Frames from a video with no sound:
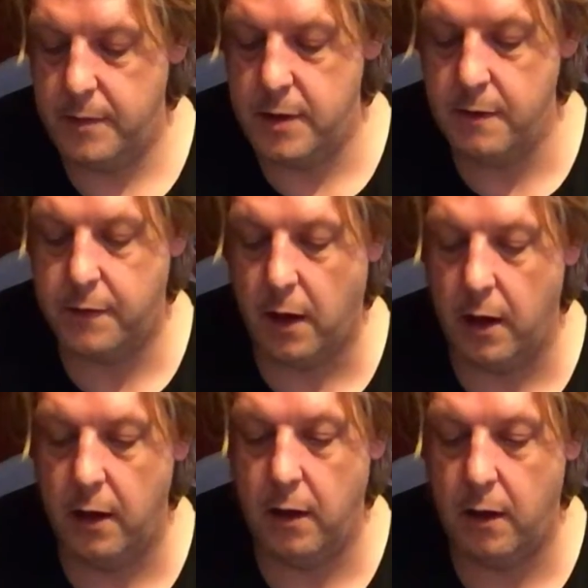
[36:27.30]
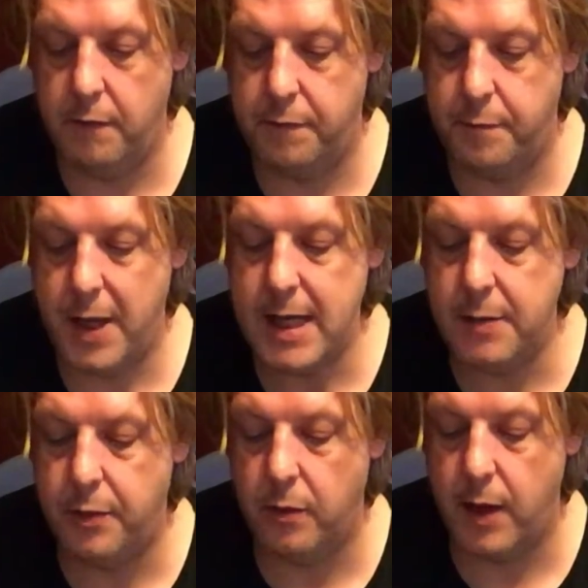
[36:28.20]
You've got a lot of
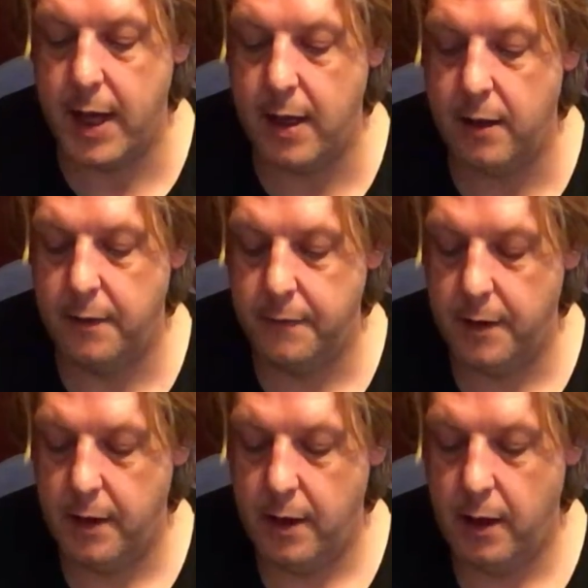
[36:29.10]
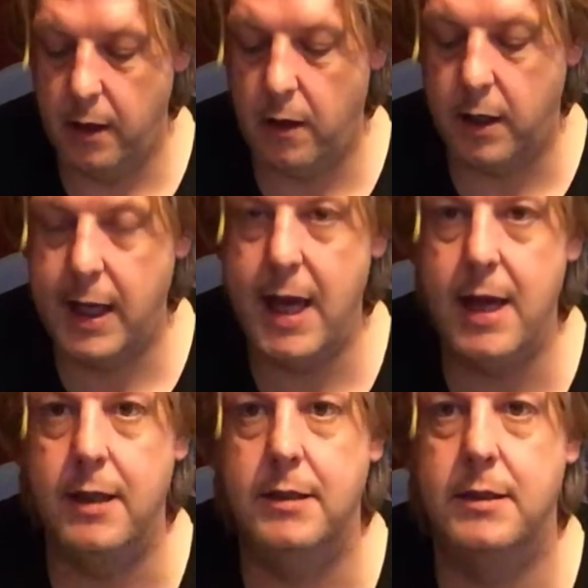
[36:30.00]
people here. A lot of
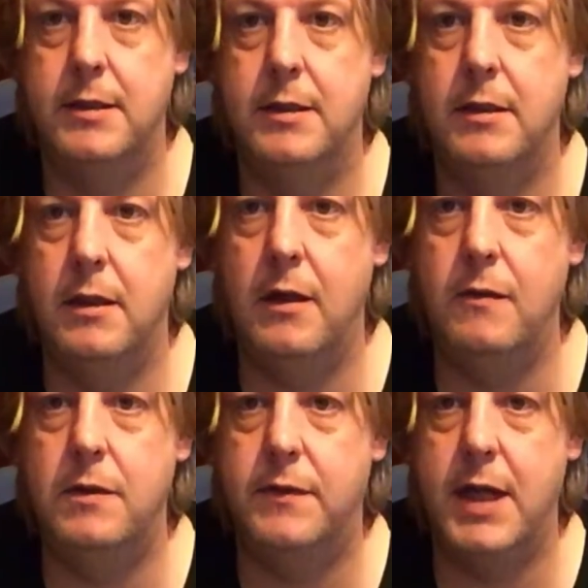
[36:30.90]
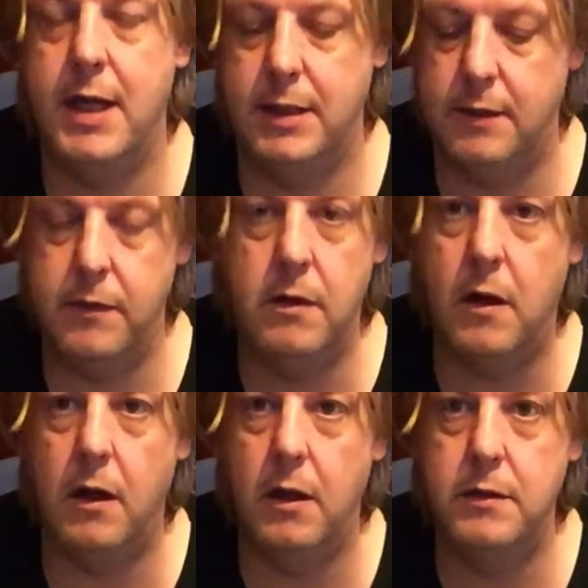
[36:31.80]
kids. Loads of kids. Have you
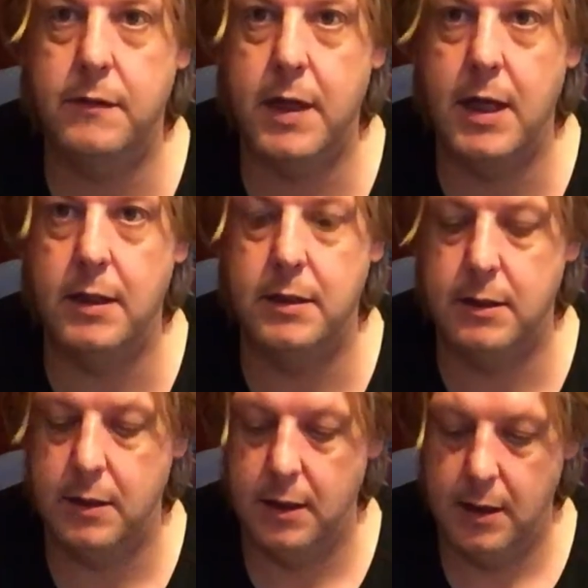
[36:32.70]
got loads of kids?